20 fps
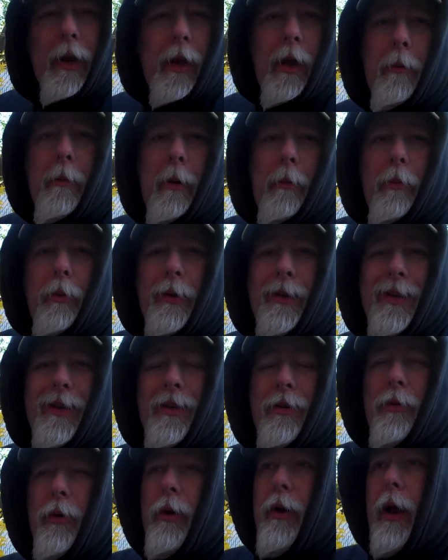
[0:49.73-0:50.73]
came up with
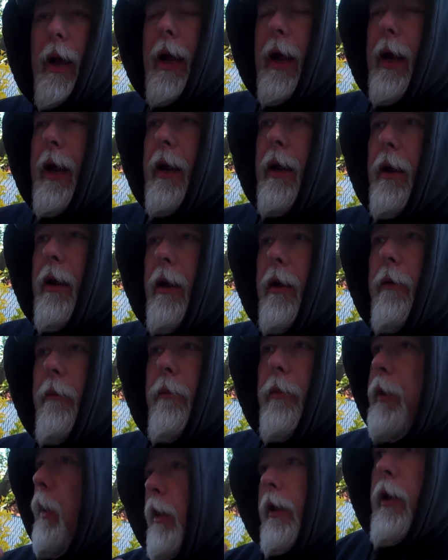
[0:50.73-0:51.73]
this one and
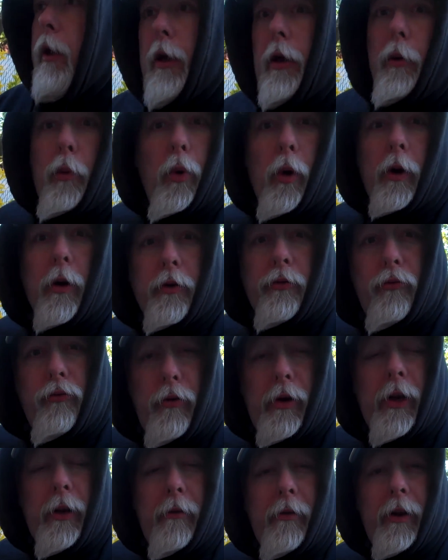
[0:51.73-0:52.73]
it works
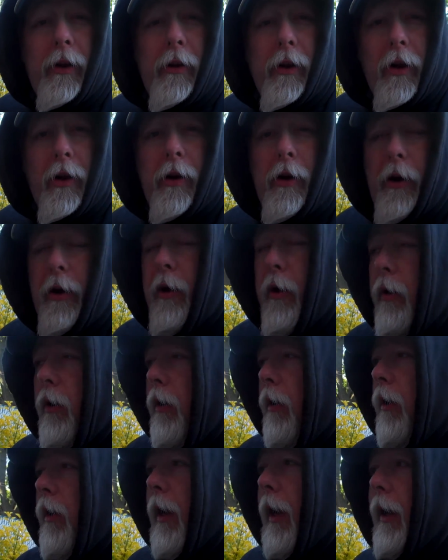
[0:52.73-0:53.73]
really good.
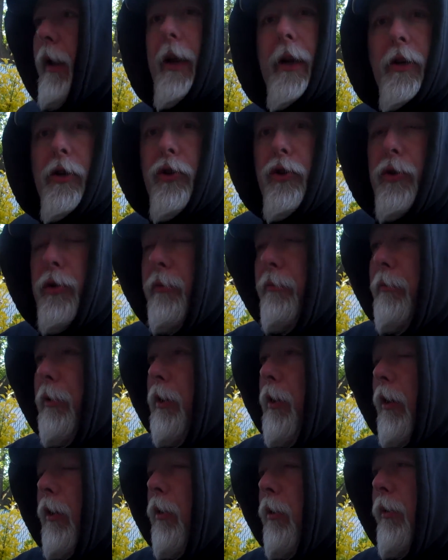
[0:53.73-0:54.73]
At least,
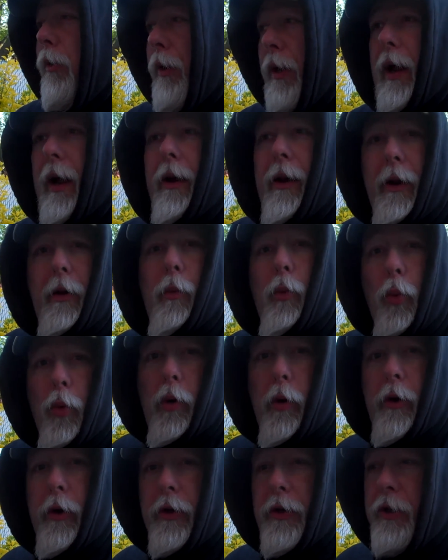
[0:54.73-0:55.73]
not in
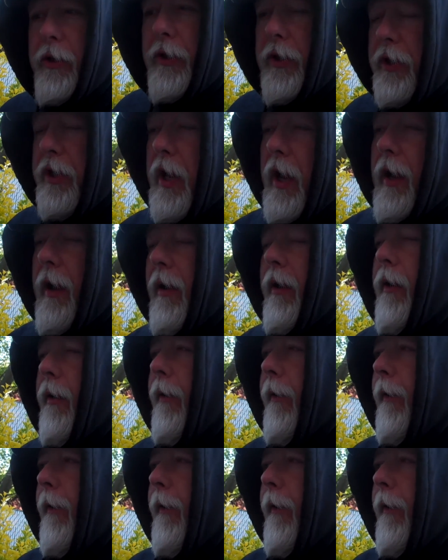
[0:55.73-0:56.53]
water just yet.